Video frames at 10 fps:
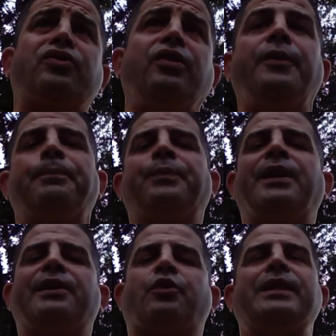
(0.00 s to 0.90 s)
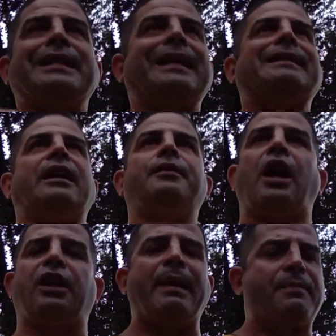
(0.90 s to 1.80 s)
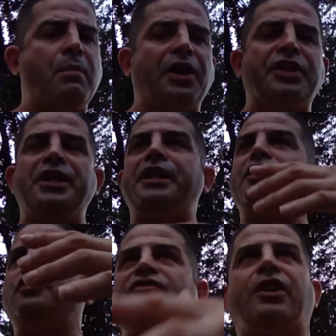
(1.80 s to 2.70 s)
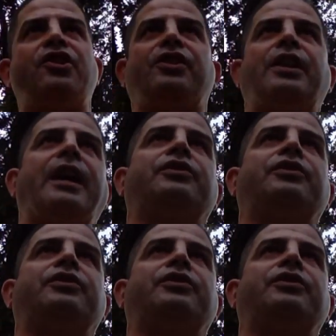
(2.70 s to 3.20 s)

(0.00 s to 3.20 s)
And so he's like telling, I'm going to make money and da, da, da, da.